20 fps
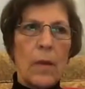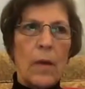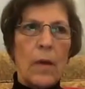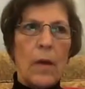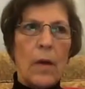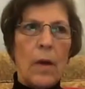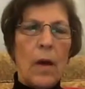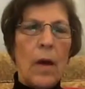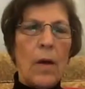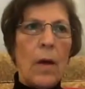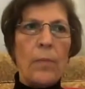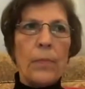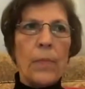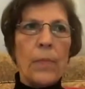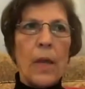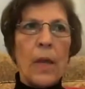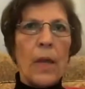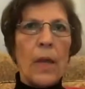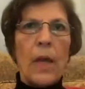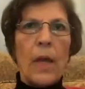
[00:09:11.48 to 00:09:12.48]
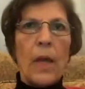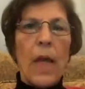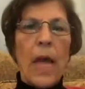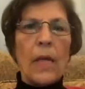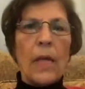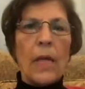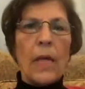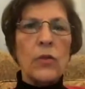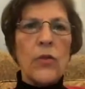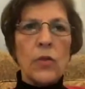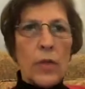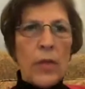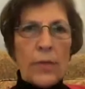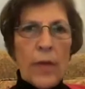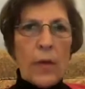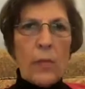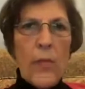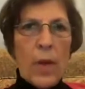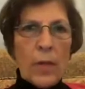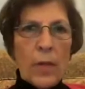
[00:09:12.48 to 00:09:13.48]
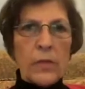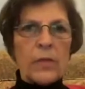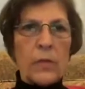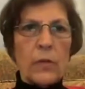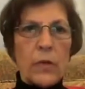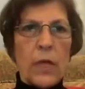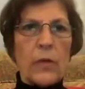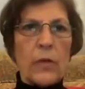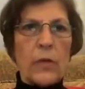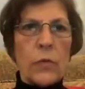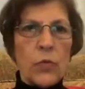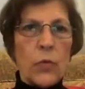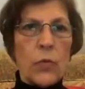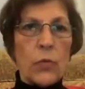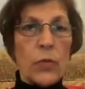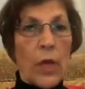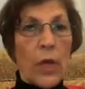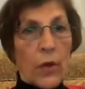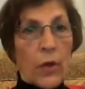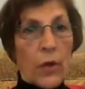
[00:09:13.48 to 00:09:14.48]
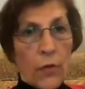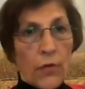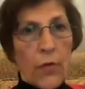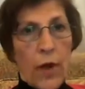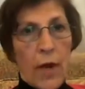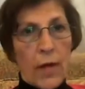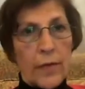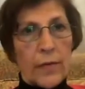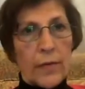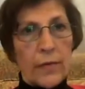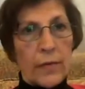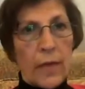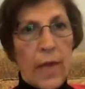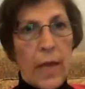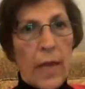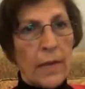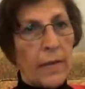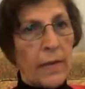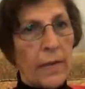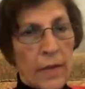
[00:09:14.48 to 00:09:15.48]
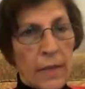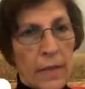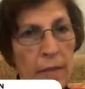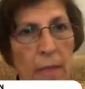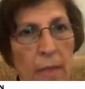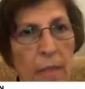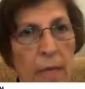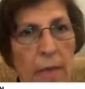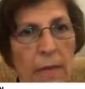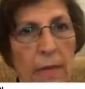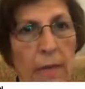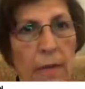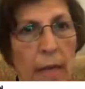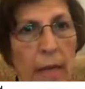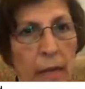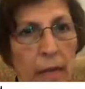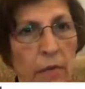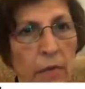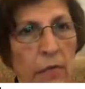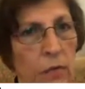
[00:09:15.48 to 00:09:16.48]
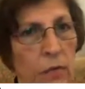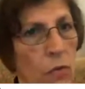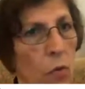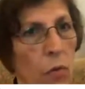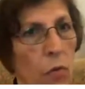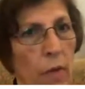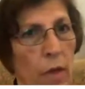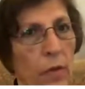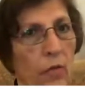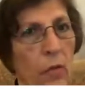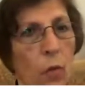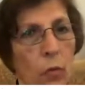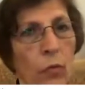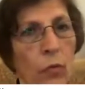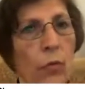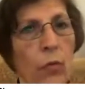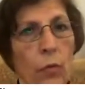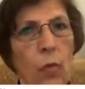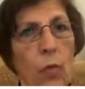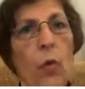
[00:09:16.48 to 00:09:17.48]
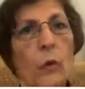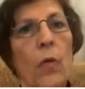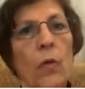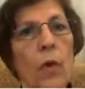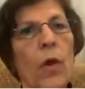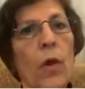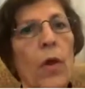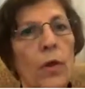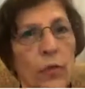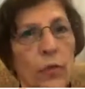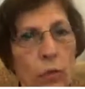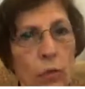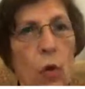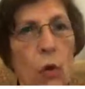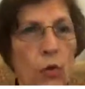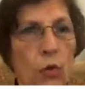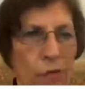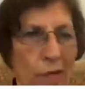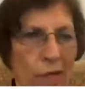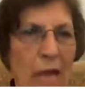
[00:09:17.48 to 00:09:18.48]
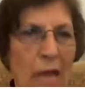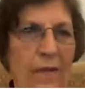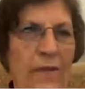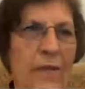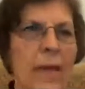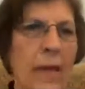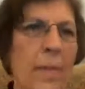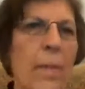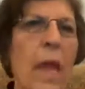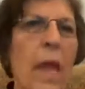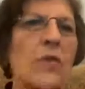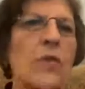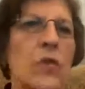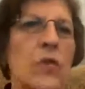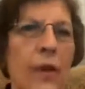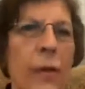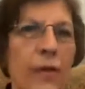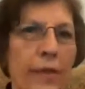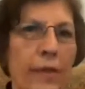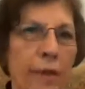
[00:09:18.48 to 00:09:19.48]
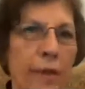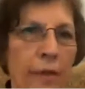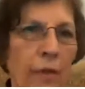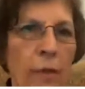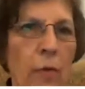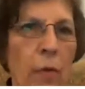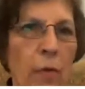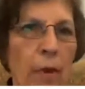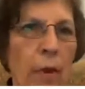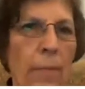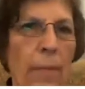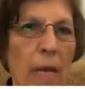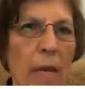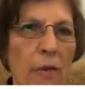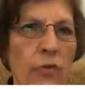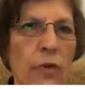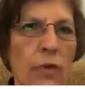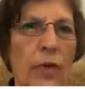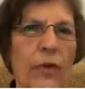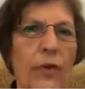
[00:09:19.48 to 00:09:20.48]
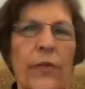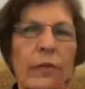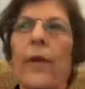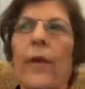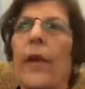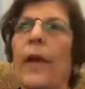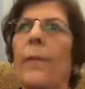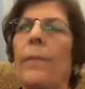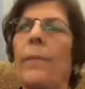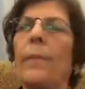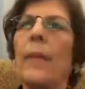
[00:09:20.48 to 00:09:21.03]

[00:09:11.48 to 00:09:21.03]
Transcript: Um, uh, actually, they want to, to terrorize and intimidate the kids so they don't throw stones. That's the major, you know, the major um,